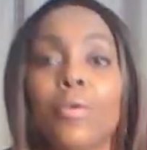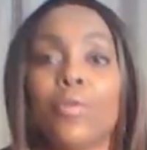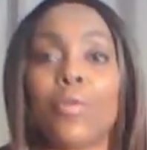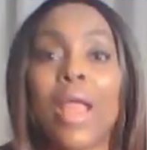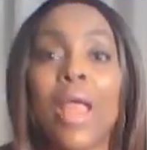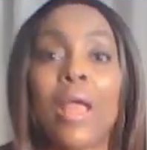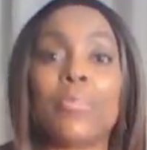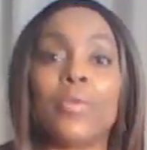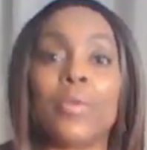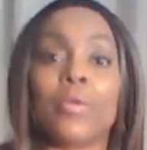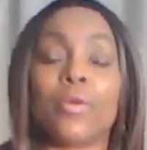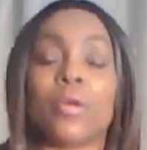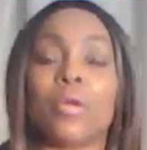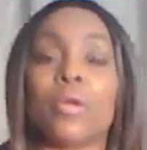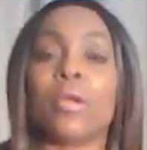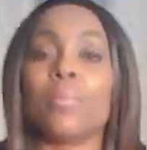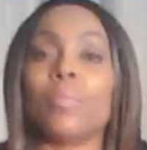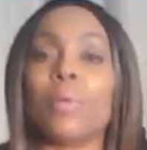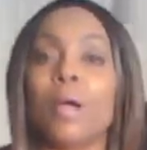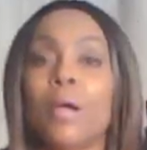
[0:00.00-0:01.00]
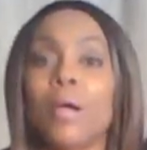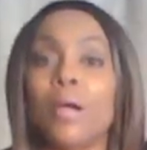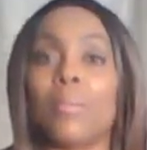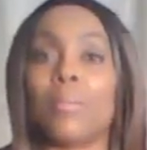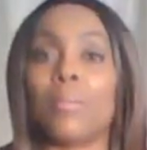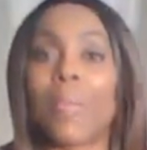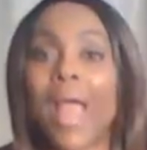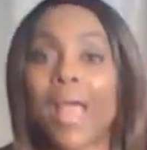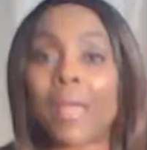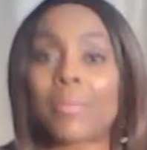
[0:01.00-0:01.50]
grab your
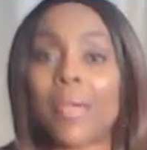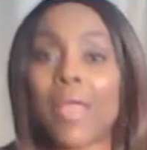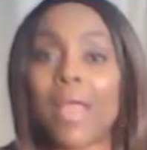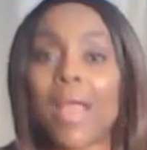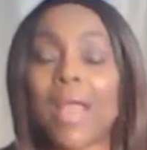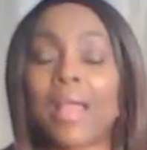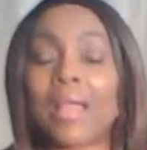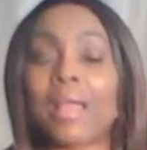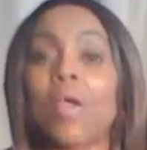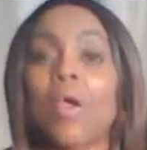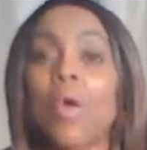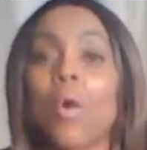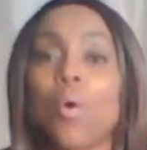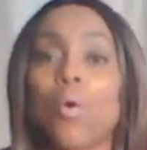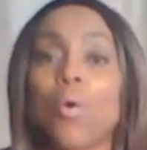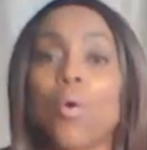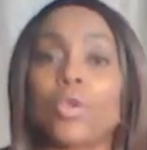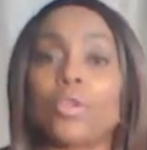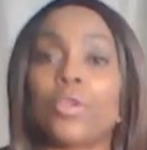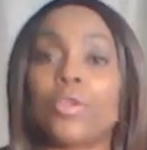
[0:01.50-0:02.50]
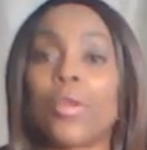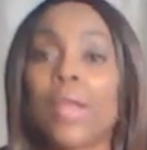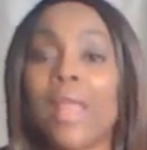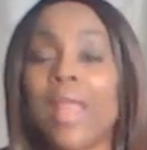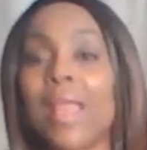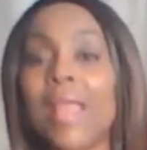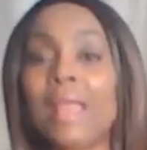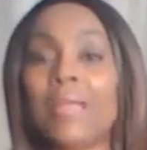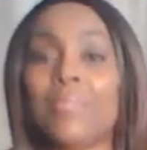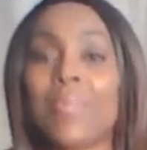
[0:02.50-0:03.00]
backpack or your
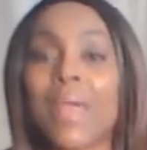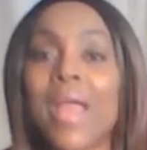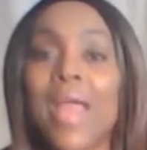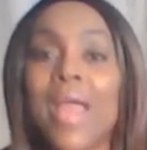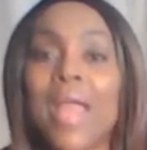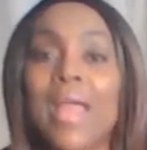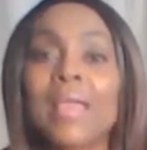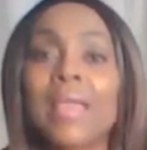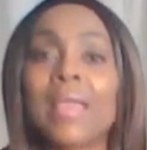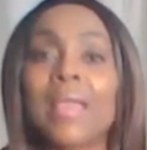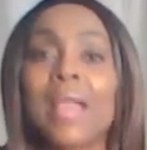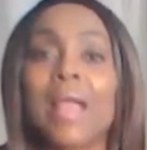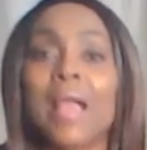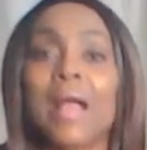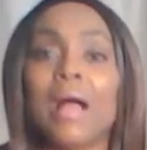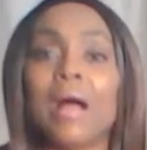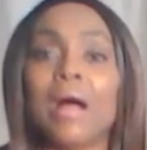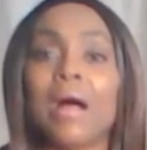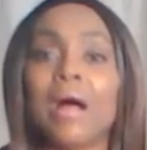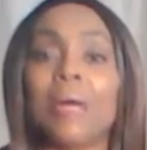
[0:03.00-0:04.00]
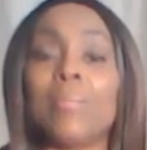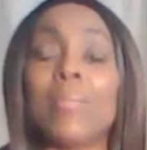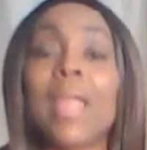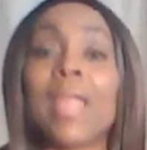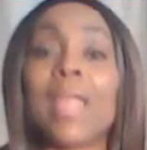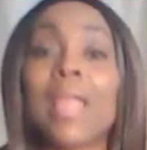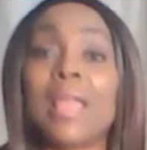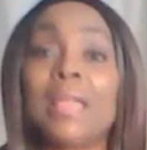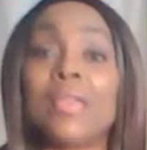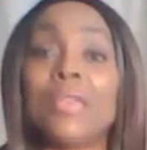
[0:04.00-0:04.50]
handbag,
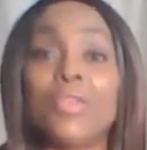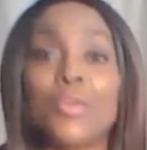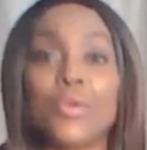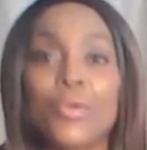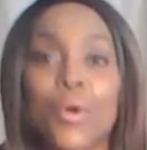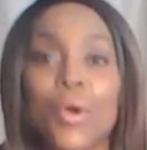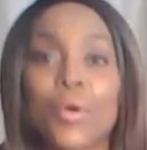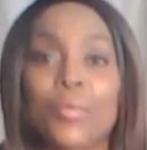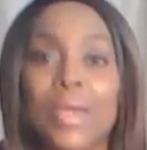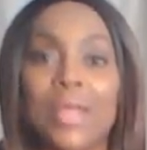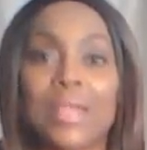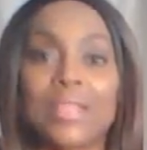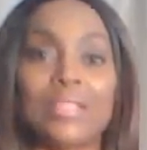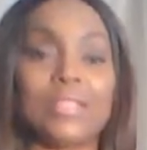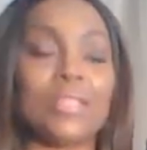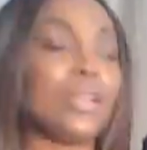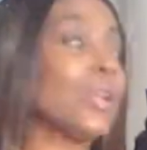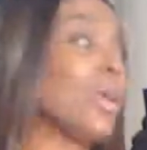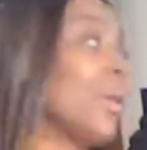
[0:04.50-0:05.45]
and you are ready to